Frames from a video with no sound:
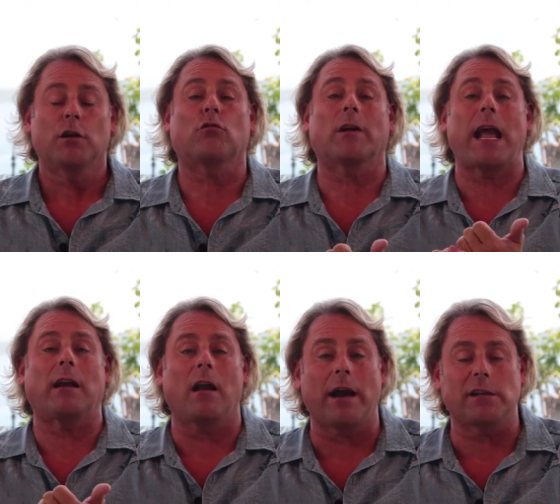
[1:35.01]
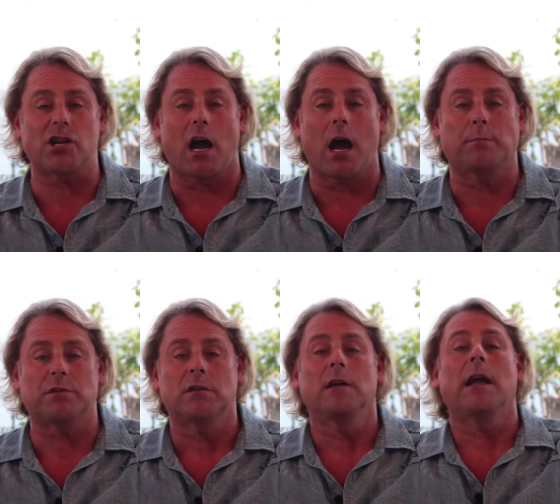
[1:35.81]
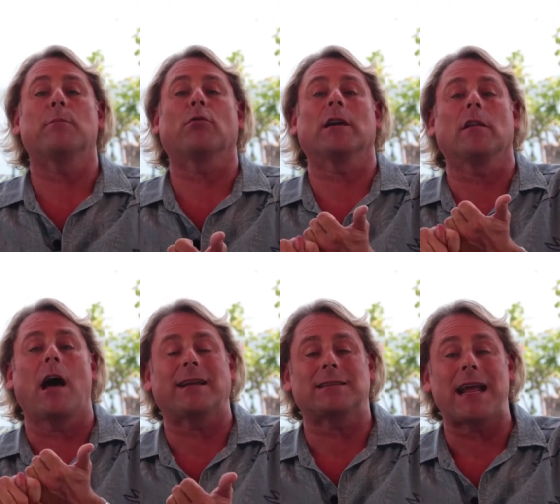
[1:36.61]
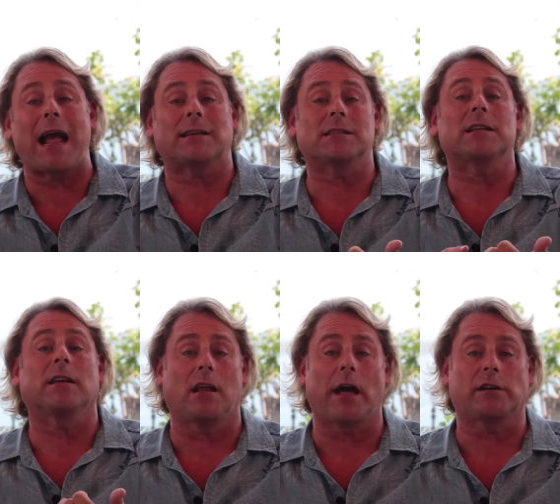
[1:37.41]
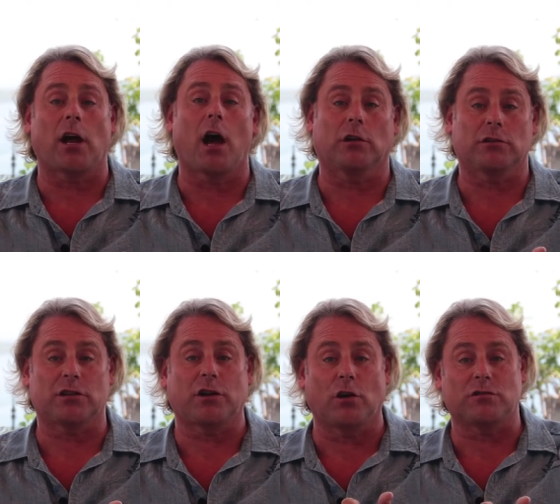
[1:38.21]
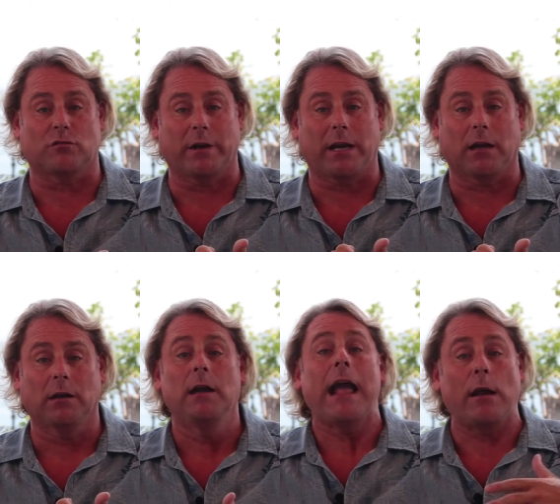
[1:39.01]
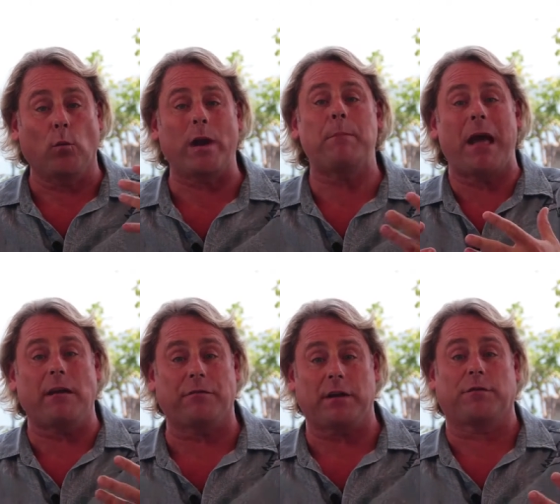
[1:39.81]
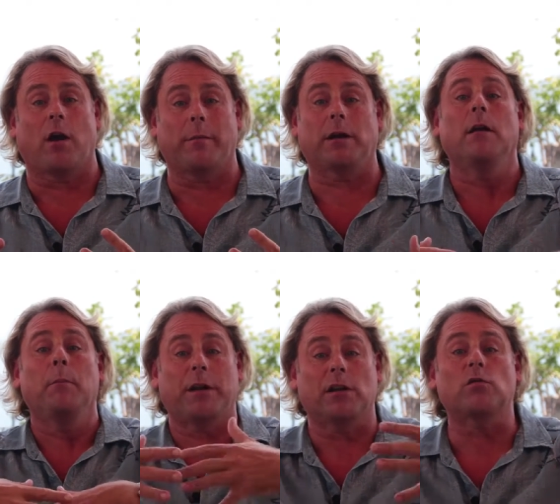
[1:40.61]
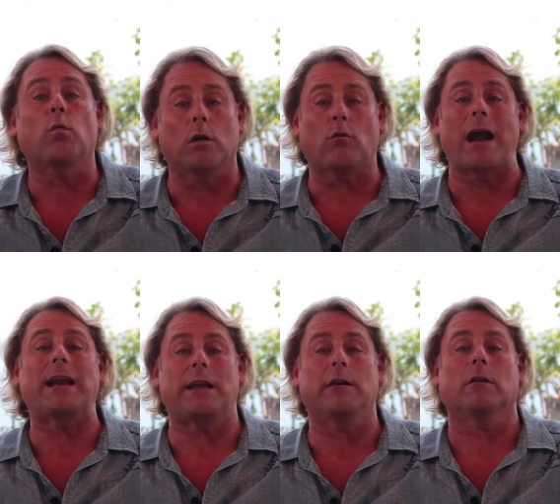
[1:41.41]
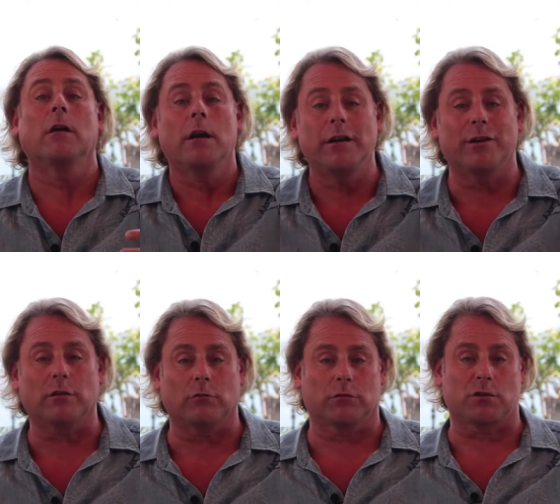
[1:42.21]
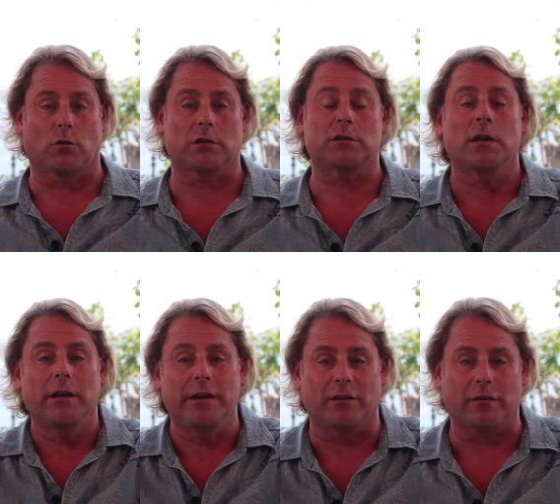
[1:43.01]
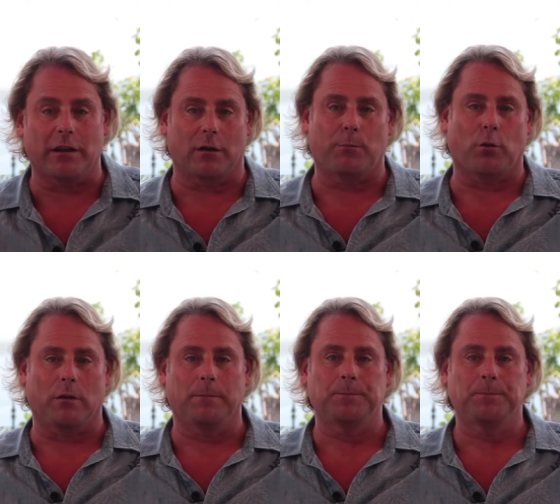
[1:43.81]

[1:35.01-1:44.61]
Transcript: create a lot of jobs, and bring a lot of taxes and a lot of dollars to Costa Rica. And we benefit from it because we're right here near the resorts, near the airport.